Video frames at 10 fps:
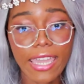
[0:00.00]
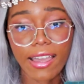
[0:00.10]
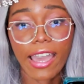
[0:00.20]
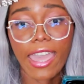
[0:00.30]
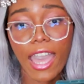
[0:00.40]

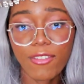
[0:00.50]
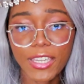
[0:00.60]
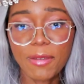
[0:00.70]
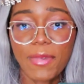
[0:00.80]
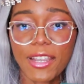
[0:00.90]
I have
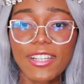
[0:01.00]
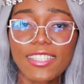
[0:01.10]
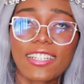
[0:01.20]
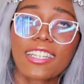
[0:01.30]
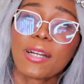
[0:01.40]
a
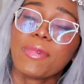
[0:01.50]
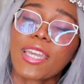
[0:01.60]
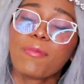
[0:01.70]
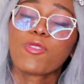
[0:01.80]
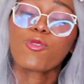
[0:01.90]
comparison
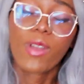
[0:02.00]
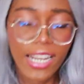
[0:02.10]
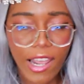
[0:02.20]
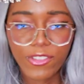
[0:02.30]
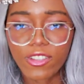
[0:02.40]
coming up
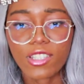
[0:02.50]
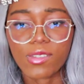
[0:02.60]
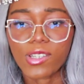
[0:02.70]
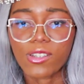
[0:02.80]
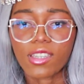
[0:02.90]
right after
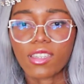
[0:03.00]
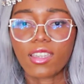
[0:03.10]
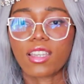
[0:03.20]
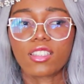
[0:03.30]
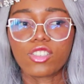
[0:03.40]
this video that
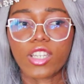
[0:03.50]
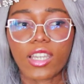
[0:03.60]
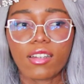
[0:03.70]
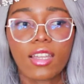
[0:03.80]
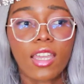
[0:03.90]
you guys could
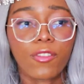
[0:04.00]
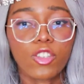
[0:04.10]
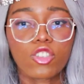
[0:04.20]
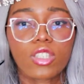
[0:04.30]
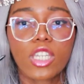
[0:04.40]
check out if
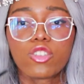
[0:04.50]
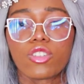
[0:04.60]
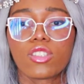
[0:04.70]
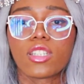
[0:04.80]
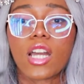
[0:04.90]
you're just
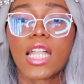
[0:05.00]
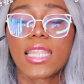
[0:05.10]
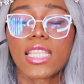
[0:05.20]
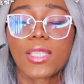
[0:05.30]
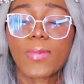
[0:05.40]
interested
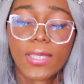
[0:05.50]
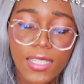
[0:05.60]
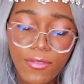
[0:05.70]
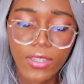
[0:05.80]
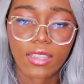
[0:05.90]
on the
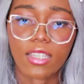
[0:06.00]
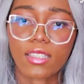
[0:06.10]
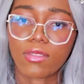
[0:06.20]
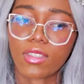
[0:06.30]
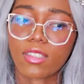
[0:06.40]

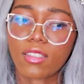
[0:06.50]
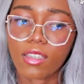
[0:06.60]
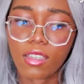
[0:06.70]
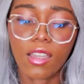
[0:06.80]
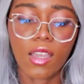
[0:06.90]
specificness of this
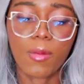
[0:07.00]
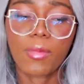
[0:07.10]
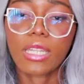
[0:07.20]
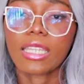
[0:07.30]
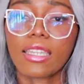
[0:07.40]
thing.
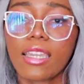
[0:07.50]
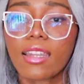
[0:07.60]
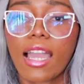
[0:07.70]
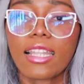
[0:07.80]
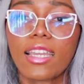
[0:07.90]
But
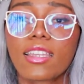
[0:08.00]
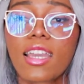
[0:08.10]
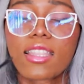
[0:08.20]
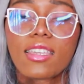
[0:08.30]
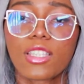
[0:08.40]
again, I like
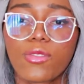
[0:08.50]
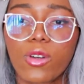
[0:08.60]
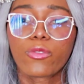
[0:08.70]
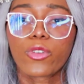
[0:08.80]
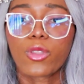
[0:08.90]
this
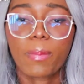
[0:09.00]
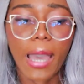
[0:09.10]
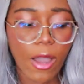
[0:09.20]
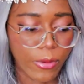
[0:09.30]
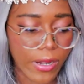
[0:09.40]
for the
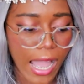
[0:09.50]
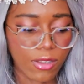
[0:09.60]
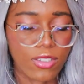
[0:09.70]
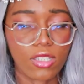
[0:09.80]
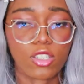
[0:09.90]

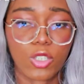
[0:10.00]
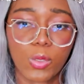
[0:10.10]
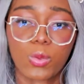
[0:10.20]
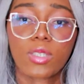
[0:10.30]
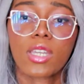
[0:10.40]
powerhouse's
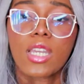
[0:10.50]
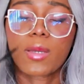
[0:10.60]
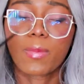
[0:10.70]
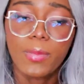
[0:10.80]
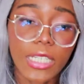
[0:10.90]
use.
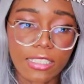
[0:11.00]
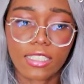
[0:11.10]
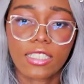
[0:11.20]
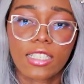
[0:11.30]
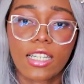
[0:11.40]

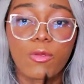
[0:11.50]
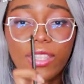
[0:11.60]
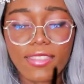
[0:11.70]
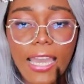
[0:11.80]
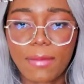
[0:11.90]
But
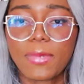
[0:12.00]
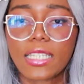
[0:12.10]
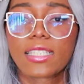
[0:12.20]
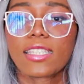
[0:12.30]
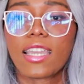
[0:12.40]
with that
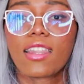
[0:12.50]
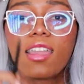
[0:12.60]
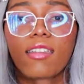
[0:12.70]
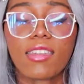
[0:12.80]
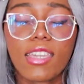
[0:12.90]
being said,
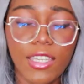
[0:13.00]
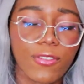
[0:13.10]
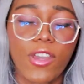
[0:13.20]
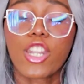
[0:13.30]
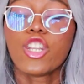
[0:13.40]
if
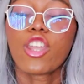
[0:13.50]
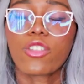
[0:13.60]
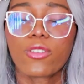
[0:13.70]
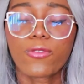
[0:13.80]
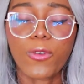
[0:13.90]

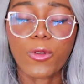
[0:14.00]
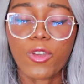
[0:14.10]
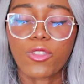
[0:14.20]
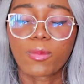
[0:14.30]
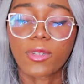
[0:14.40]
another phone
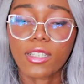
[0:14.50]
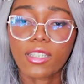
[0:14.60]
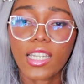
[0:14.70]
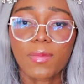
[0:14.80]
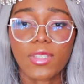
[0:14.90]
on the
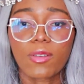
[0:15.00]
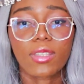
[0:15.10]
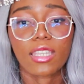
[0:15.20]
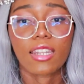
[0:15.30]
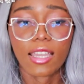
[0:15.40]
market comes out
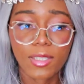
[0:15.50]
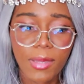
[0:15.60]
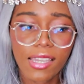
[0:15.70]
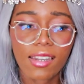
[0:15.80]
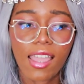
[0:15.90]
with an S
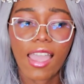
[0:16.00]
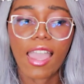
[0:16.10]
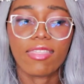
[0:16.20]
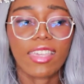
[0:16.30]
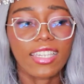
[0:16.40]
Pen
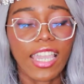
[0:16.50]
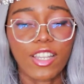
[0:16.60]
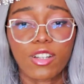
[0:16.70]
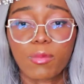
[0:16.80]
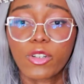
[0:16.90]
and they
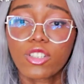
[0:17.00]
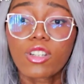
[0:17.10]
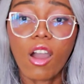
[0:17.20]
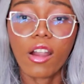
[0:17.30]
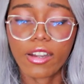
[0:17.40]
cater more
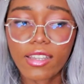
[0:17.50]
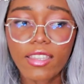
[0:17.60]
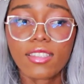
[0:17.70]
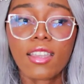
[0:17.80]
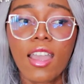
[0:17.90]
to
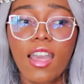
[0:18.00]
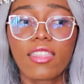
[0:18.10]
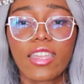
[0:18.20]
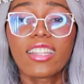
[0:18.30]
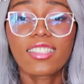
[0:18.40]
artists
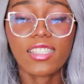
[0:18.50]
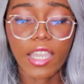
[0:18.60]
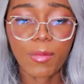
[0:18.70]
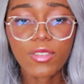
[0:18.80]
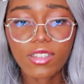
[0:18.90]
than
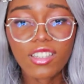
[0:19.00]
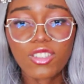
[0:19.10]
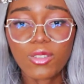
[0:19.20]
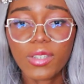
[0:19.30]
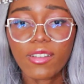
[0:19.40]
Samsung
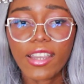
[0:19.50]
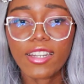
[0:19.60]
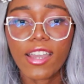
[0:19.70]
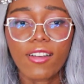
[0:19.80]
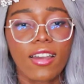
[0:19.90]
is doing right
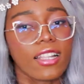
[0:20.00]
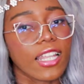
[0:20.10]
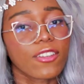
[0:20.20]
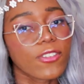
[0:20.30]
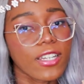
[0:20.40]
now,
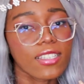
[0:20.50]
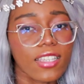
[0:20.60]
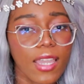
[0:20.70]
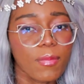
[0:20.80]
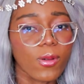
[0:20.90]
like for
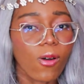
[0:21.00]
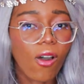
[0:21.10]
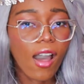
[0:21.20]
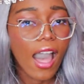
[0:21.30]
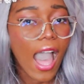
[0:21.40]
example,
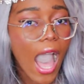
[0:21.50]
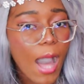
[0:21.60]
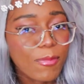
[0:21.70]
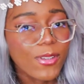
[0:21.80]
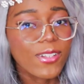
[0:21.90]

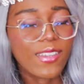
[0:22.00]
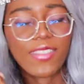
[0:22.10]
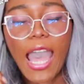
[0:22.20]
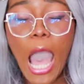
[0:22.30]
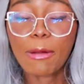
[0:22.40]
Apple, if the,